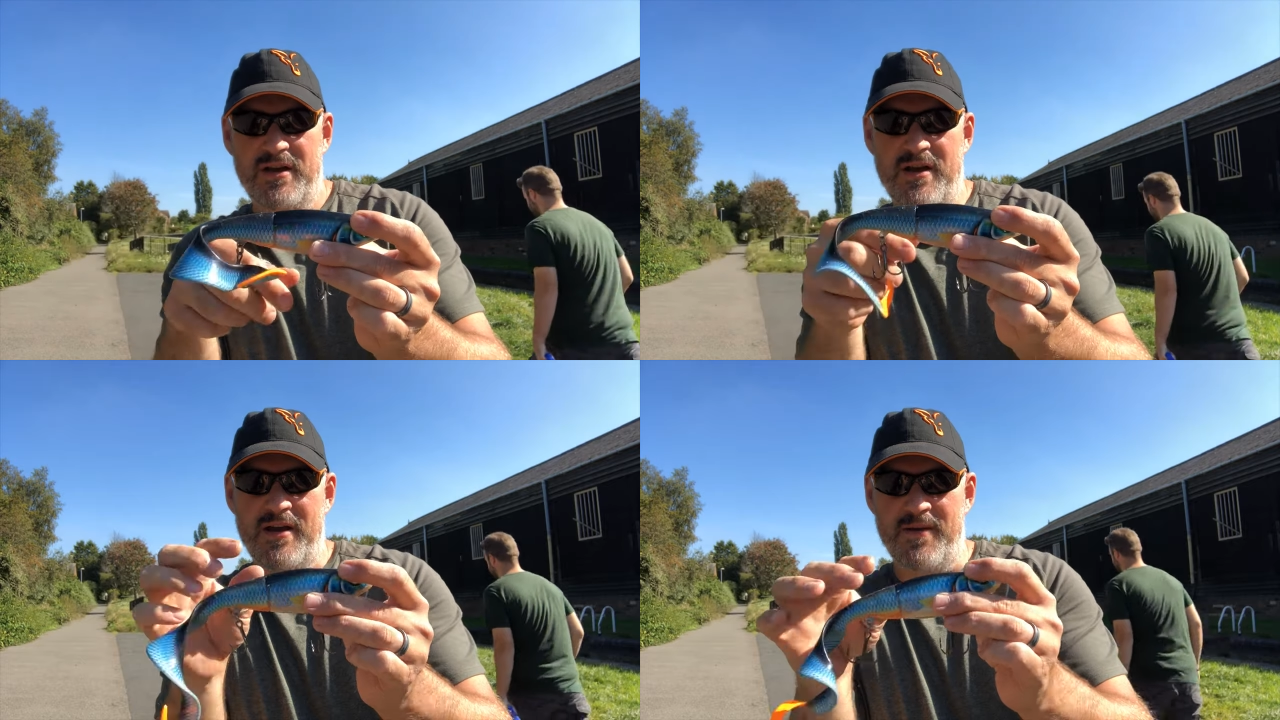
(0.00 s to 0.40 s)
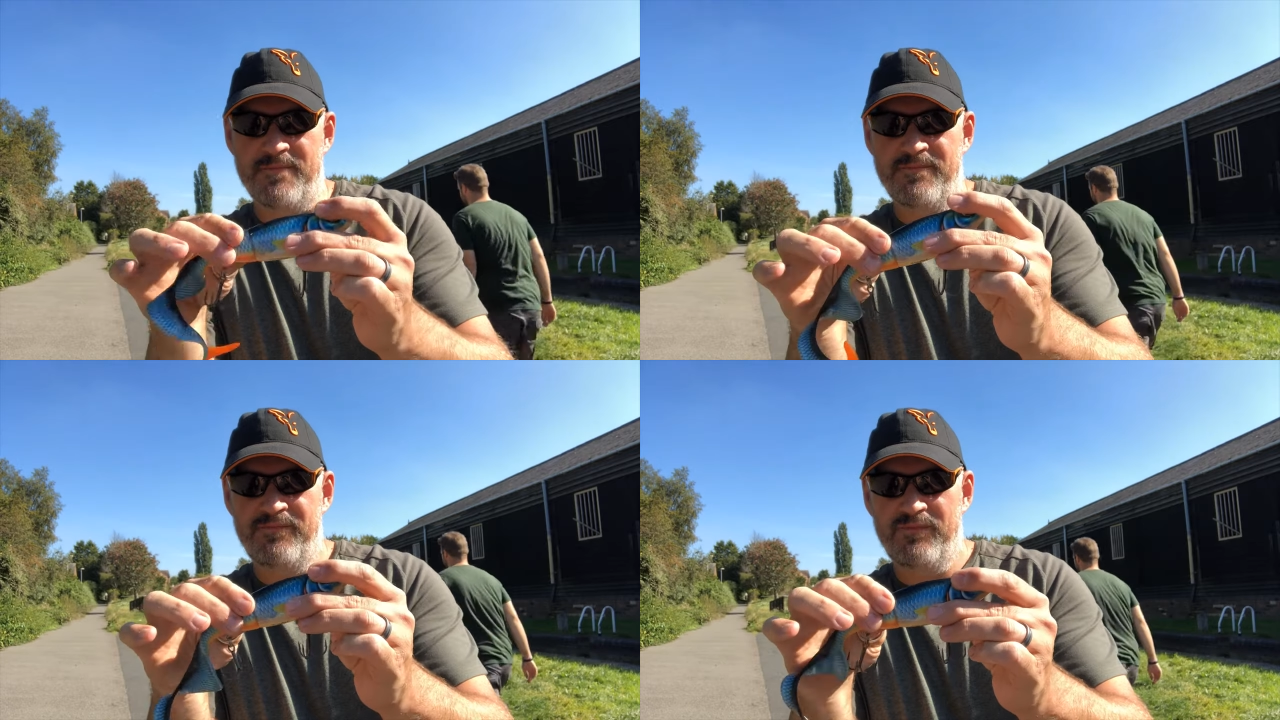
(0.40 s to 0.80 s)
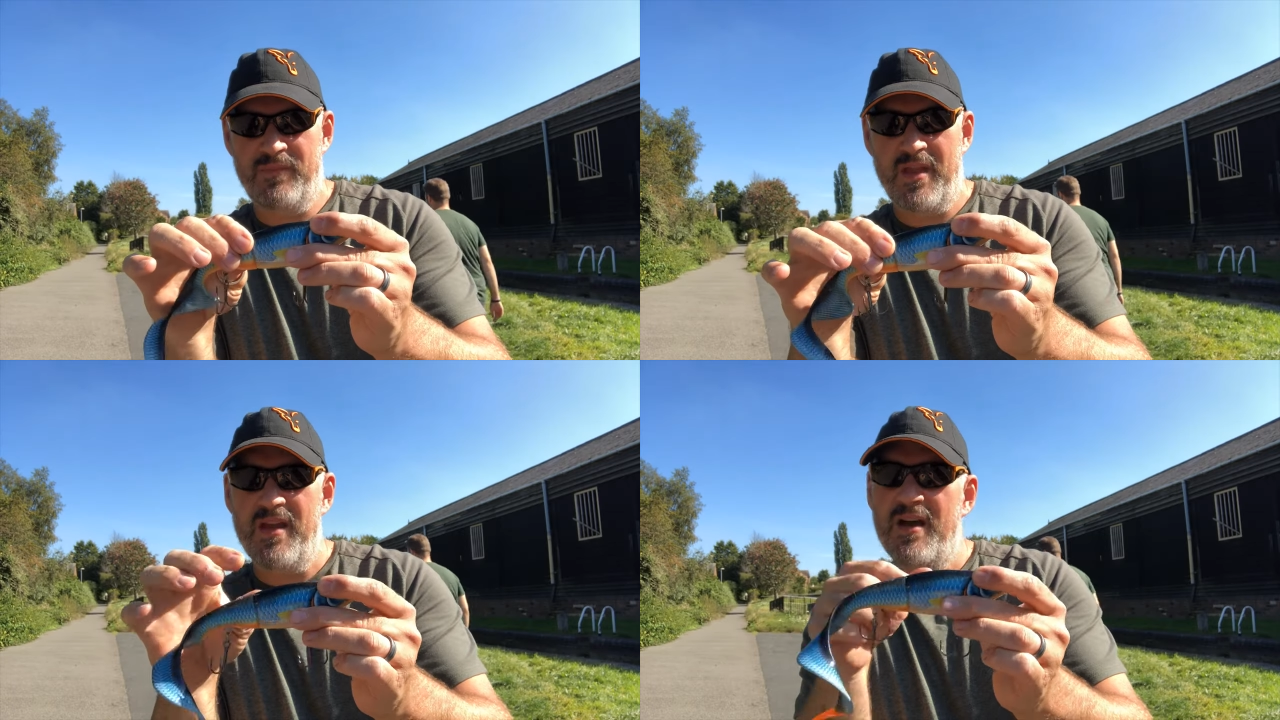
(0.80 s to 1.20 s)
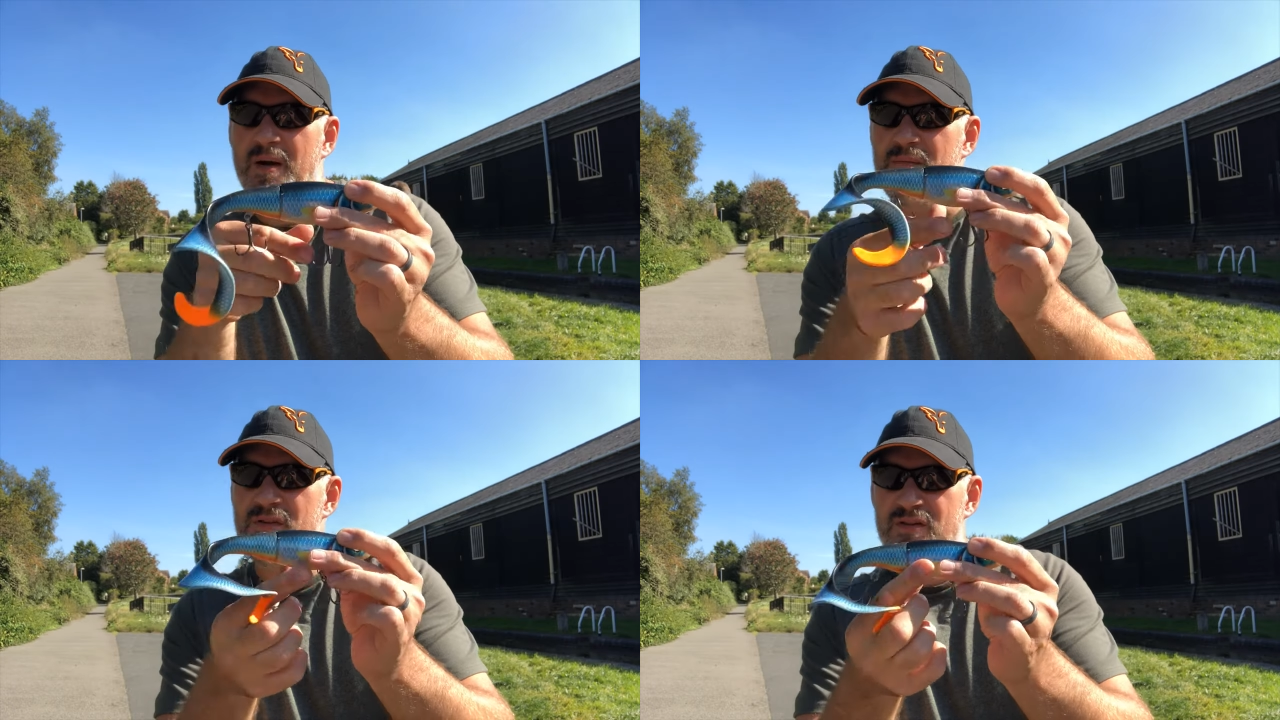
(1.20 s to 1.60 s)
Um,
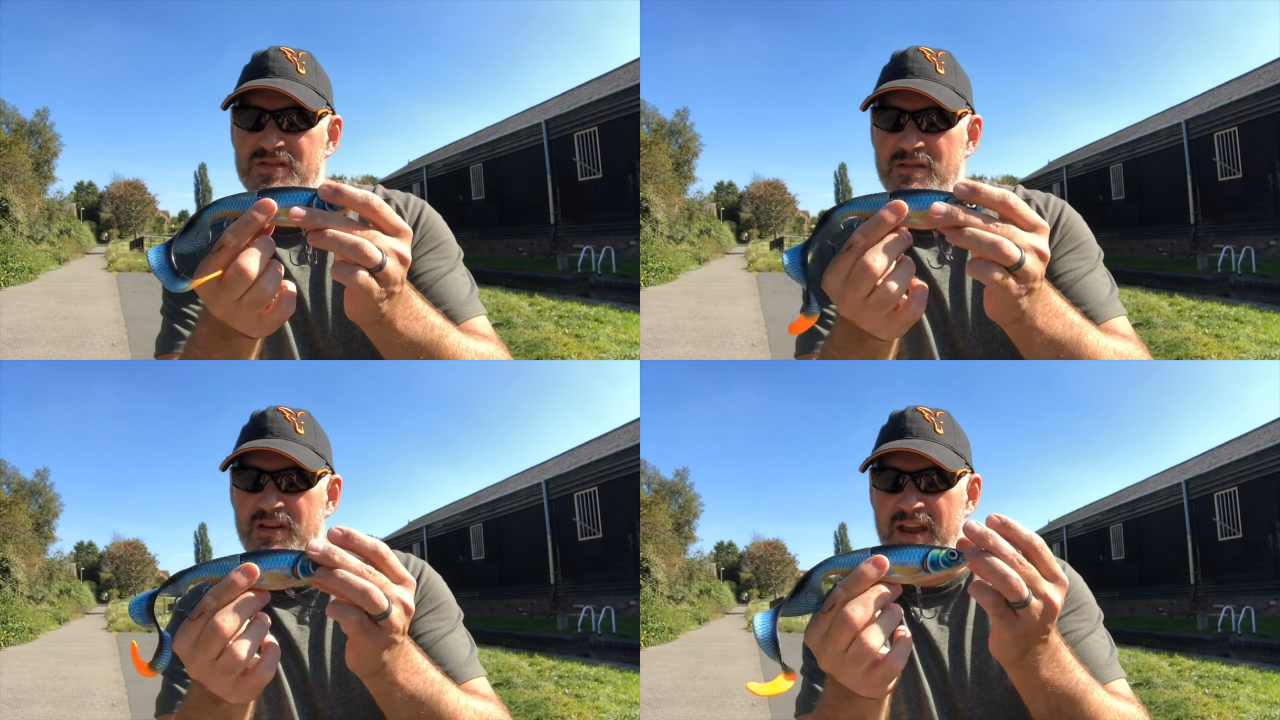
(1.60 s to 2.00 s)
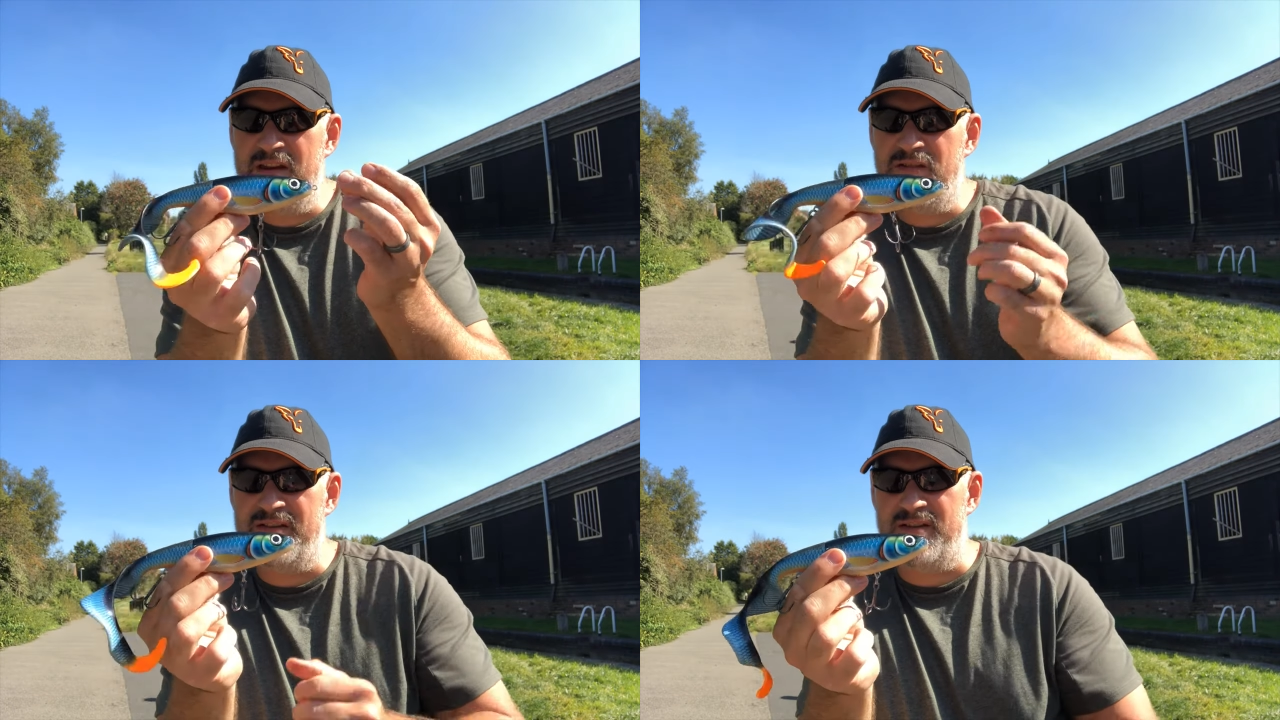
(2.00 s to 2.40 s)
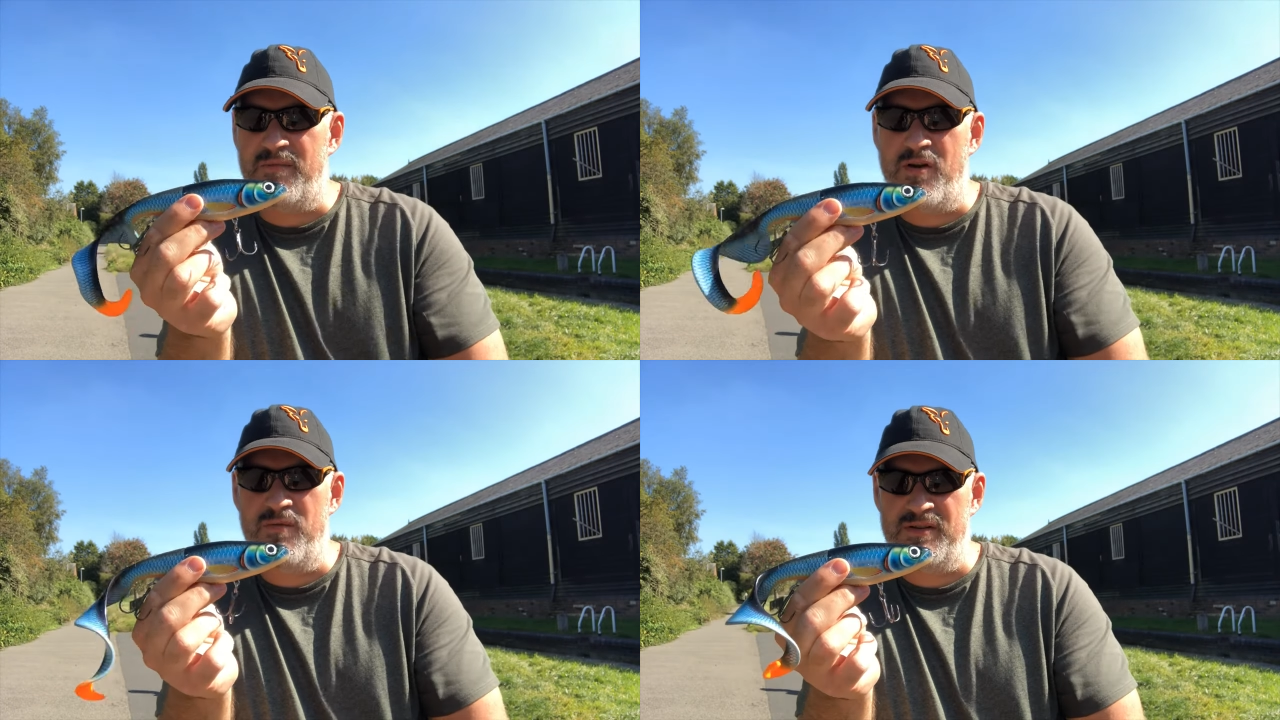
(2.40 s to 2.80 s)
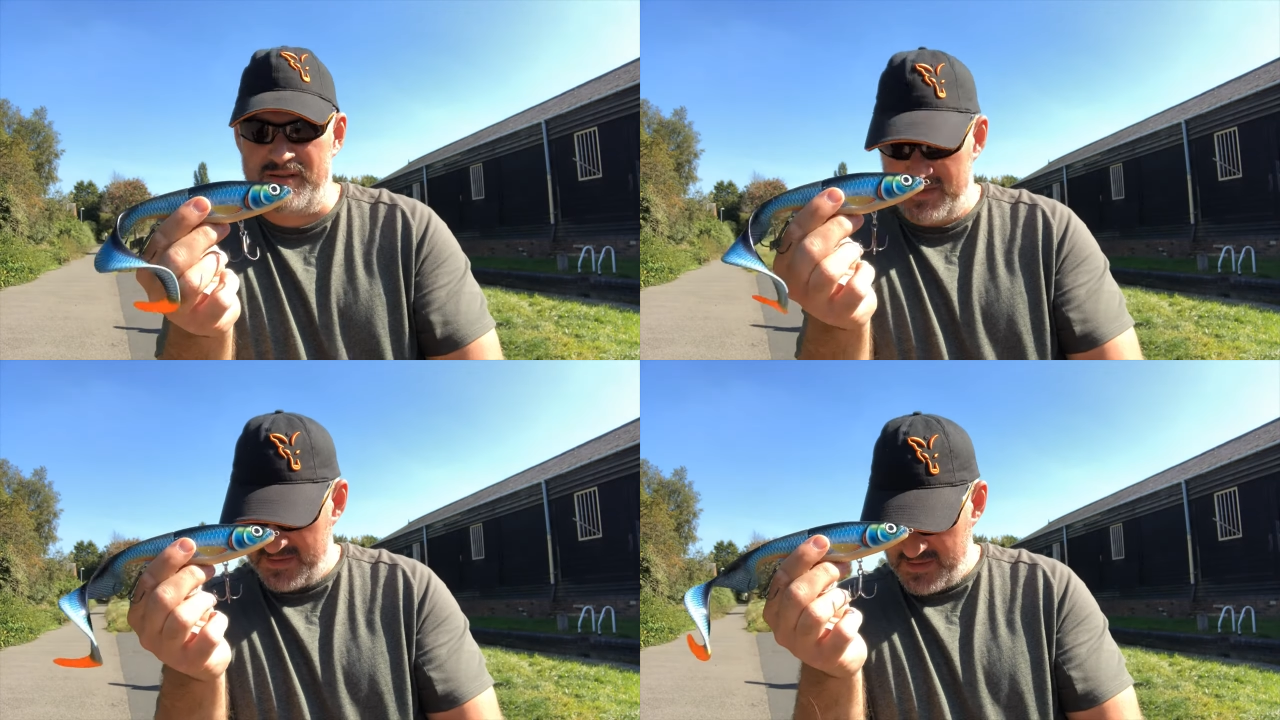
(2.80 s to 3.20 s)
not so keen on this at the moment.